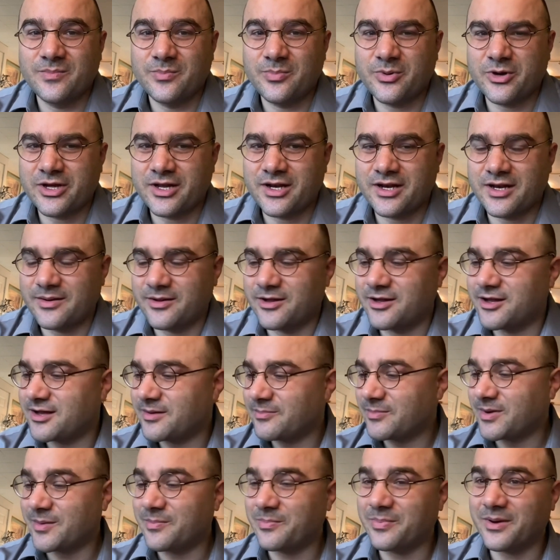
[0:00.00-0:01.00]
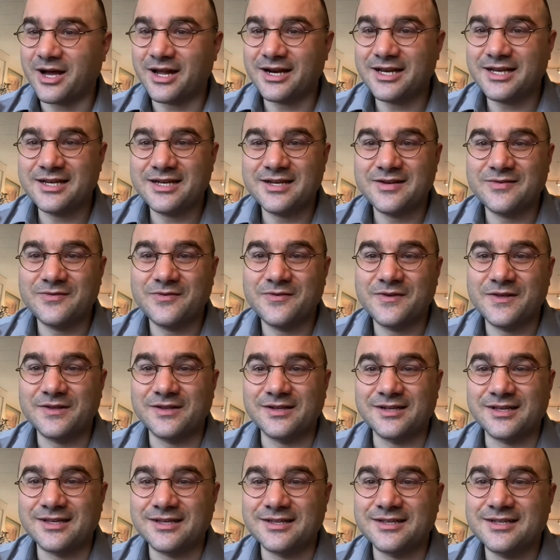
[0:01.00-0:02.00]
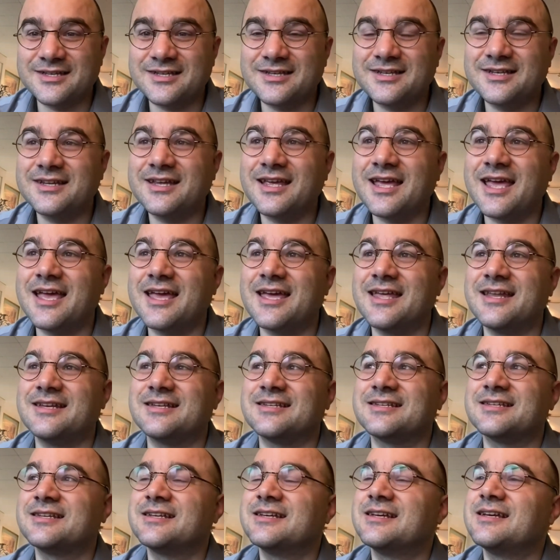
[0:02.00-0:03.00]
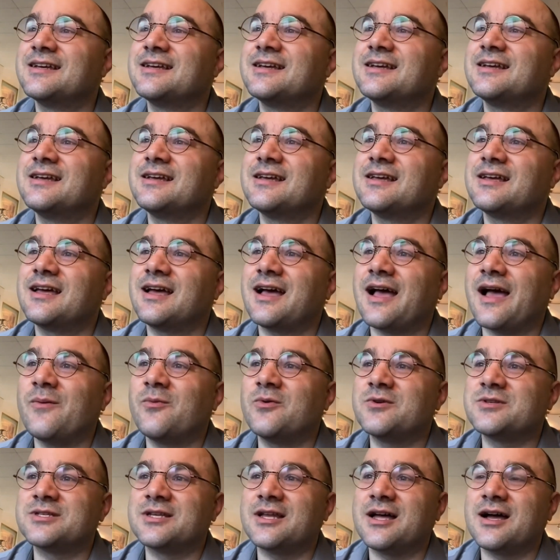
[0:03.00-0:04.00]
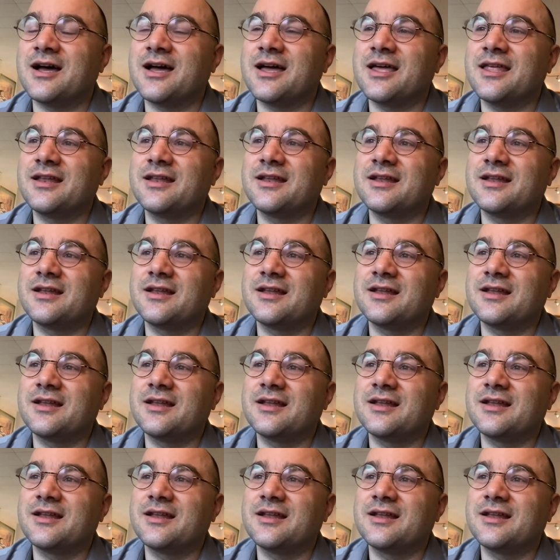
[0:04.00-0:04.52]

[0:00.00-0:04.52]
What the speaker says: But my body didn't feel good, and I was not